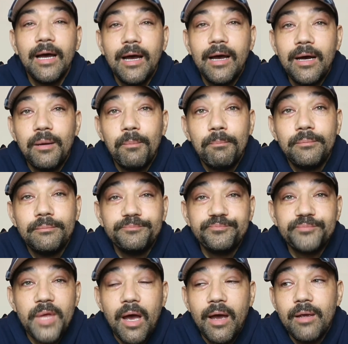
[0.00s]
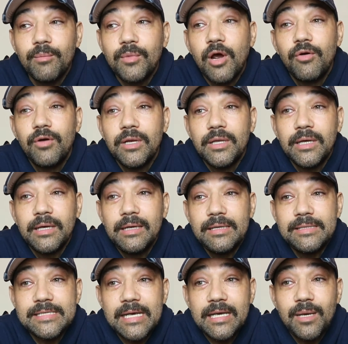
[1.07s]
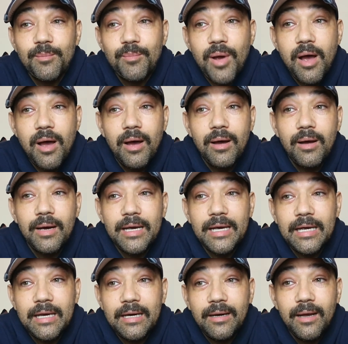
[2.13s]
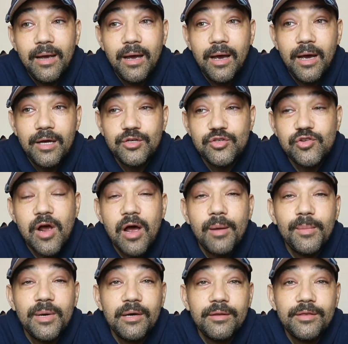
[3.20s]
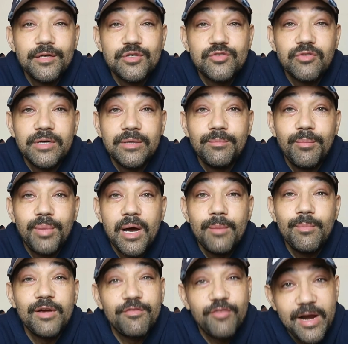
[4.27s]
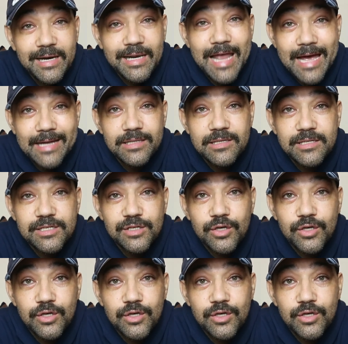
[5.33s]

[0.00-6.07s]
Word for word: Um, I am currently taking part in a drama that's written by my friend Lance,